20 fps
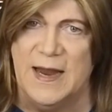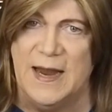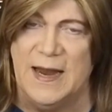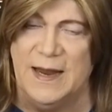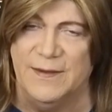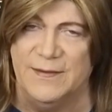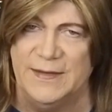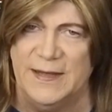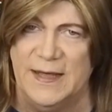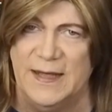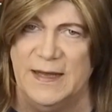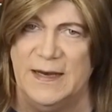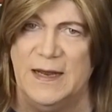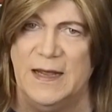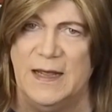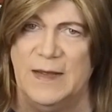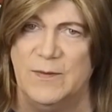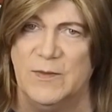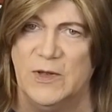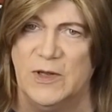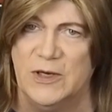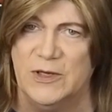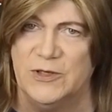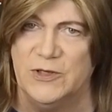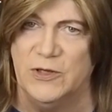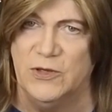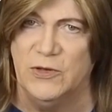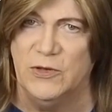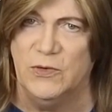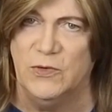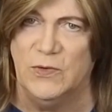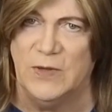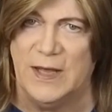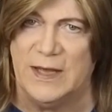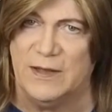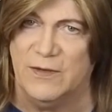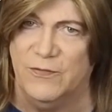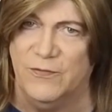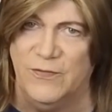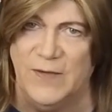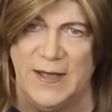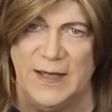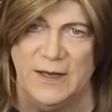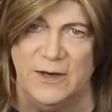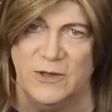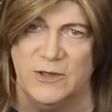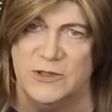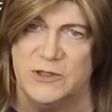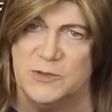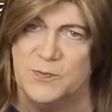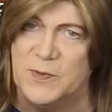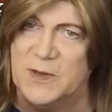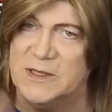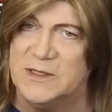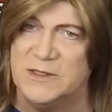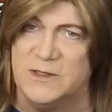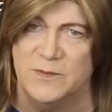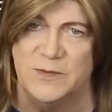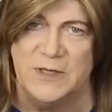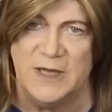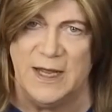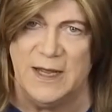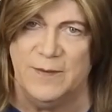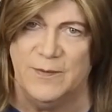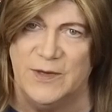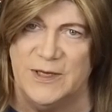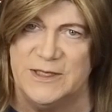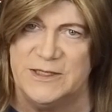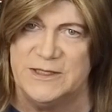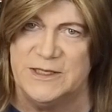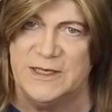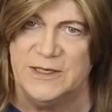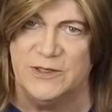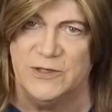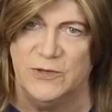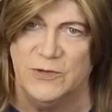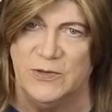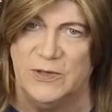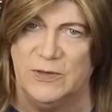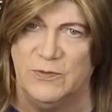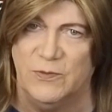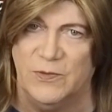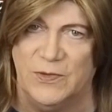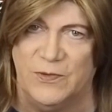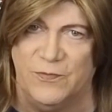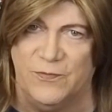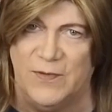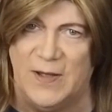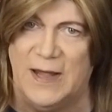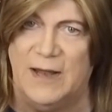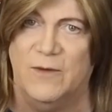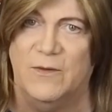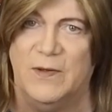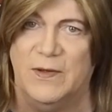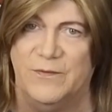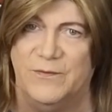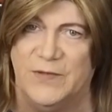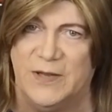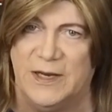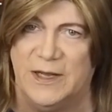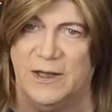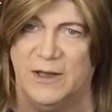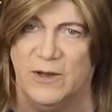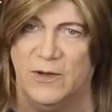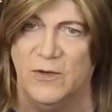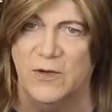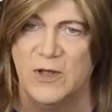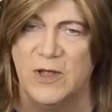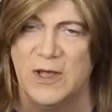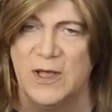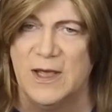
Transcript: and then I'm going to do like a final, spend some time listening to it with a follow-up video.